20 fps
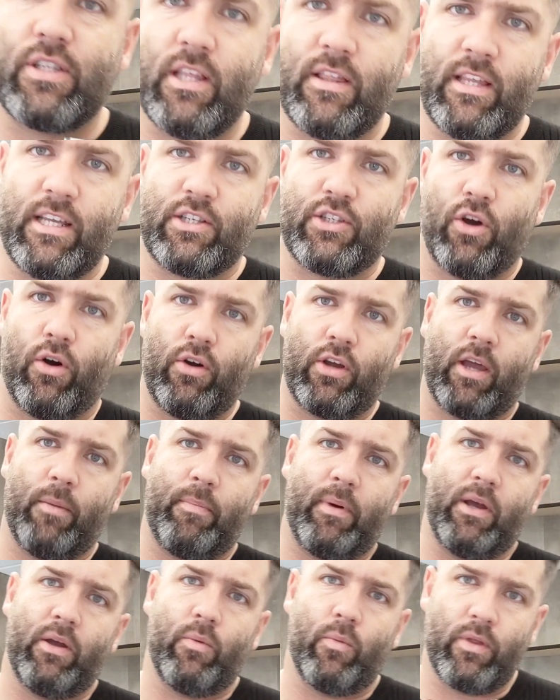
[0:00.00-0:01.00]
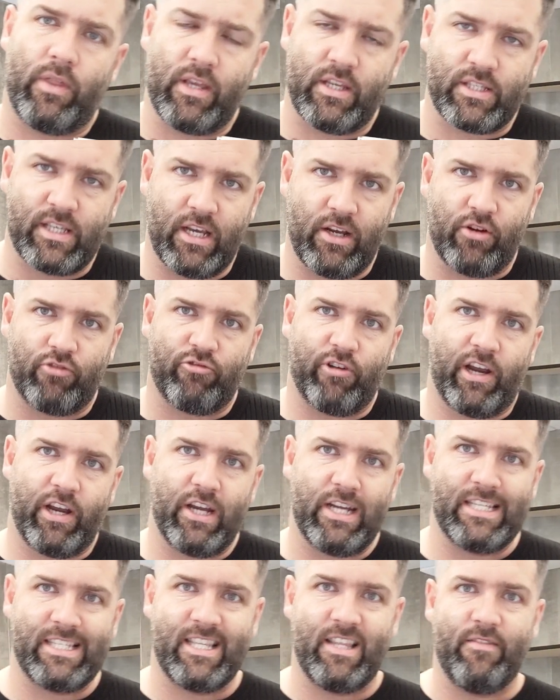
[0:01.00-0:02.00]
that they talk about with this hairdryer
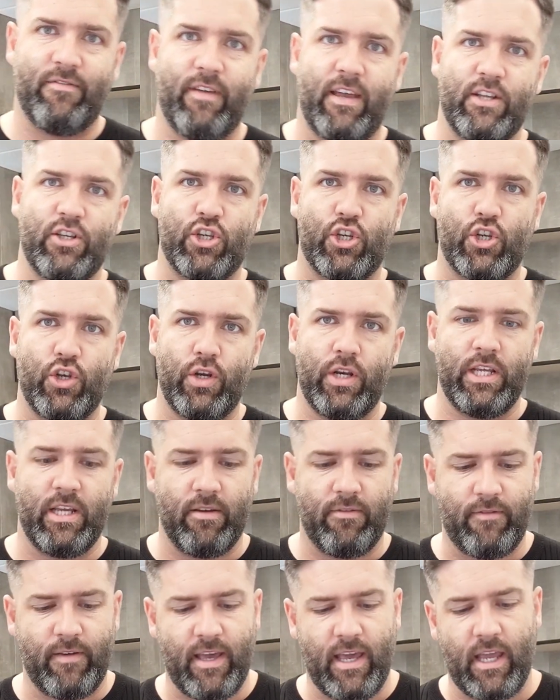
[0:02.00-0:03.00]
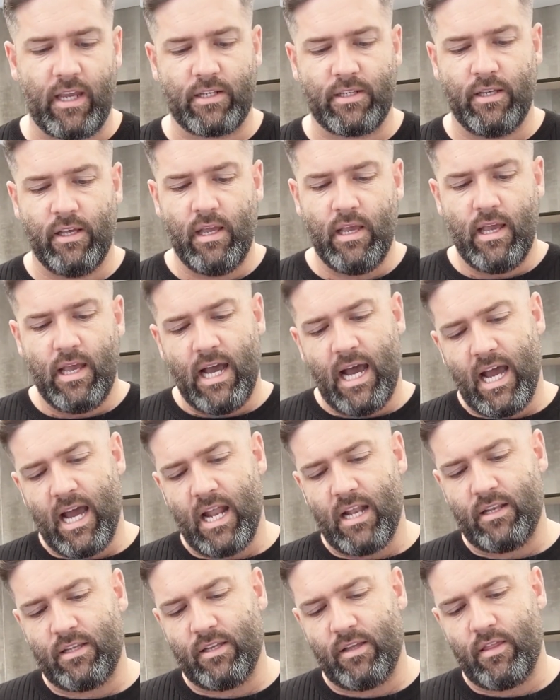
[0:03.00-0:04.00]
is the Venturi effect,
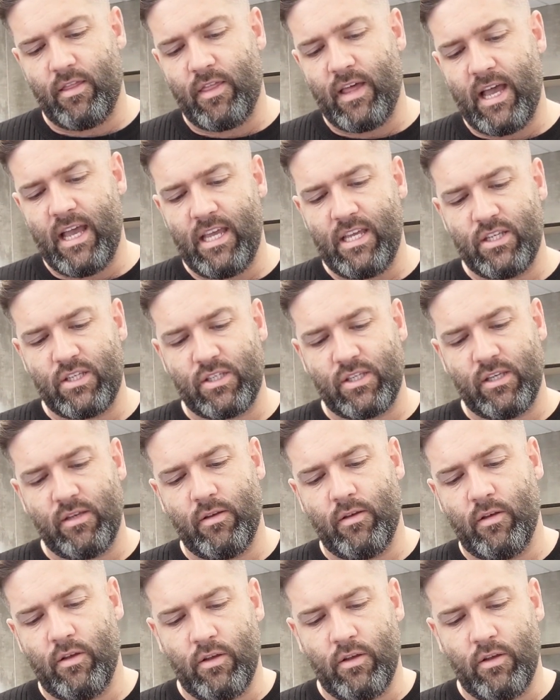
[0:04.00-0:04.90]
and this